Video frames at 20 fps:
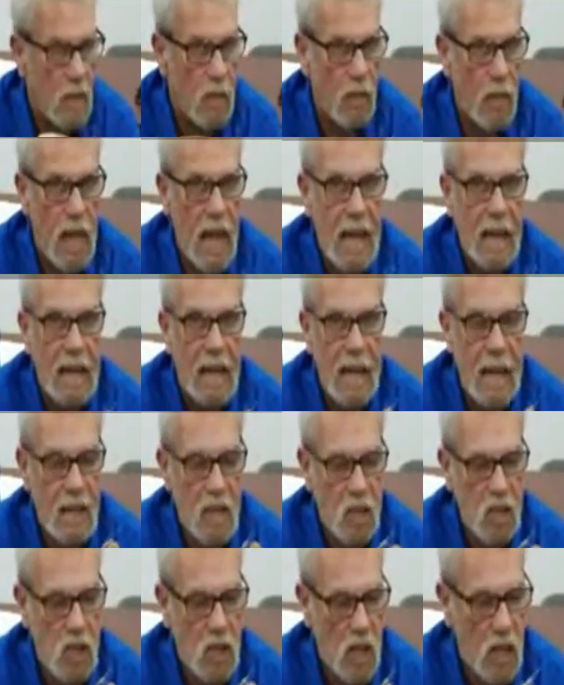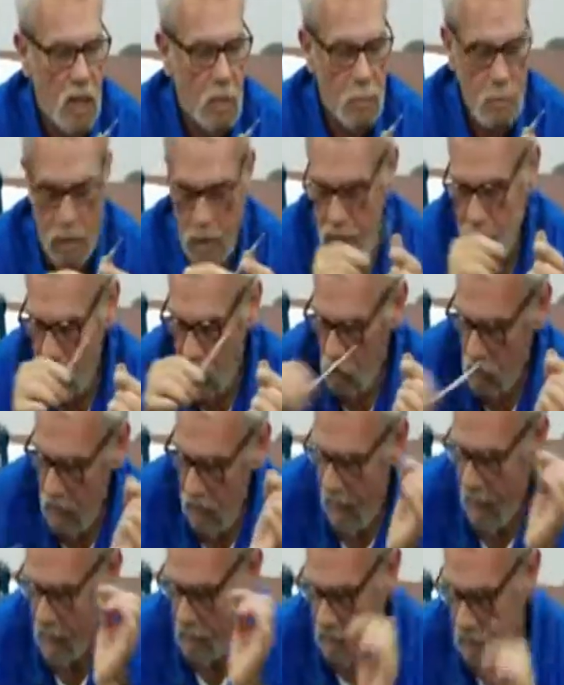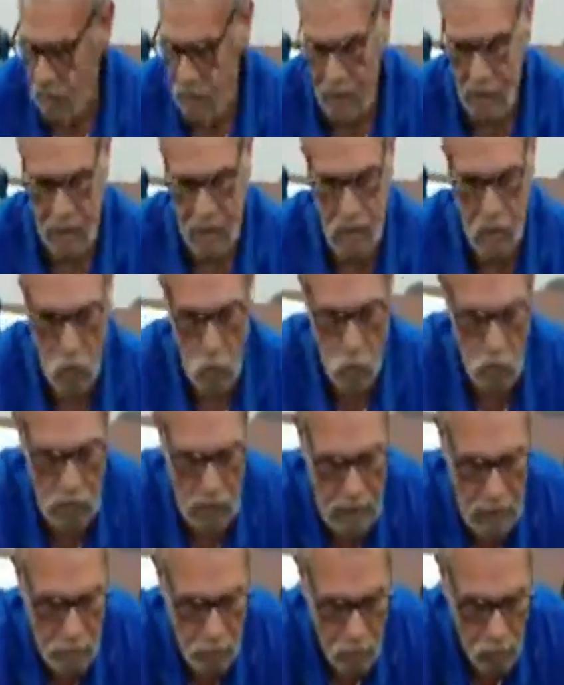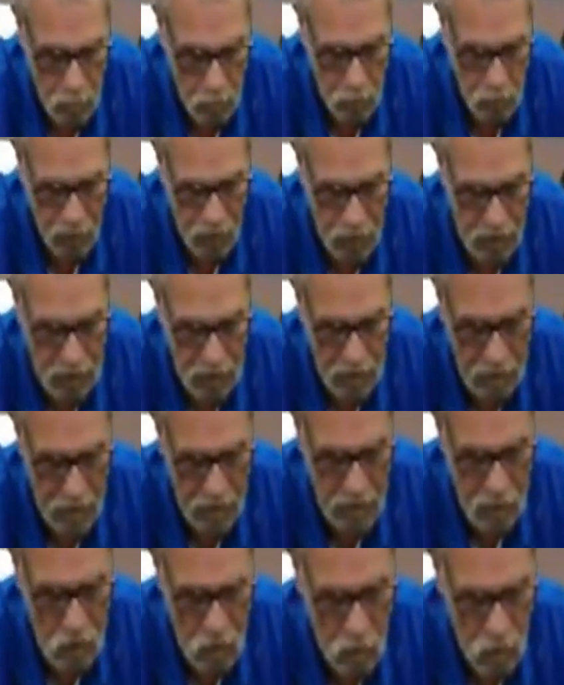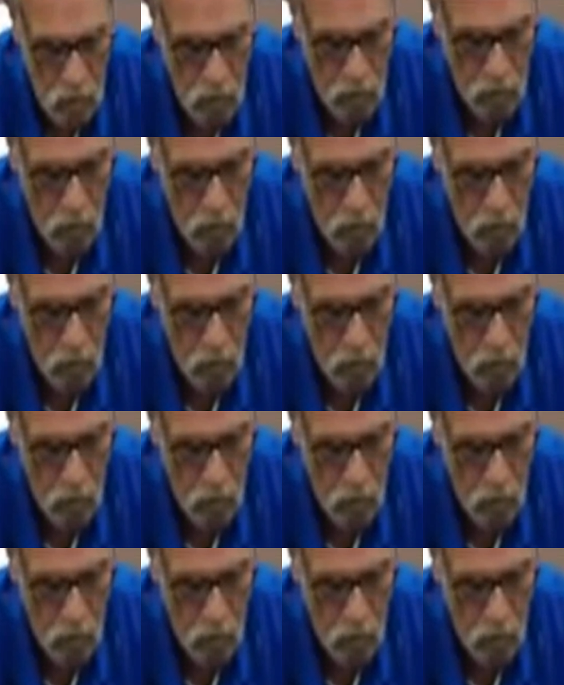That hex shape is to prevent the instrument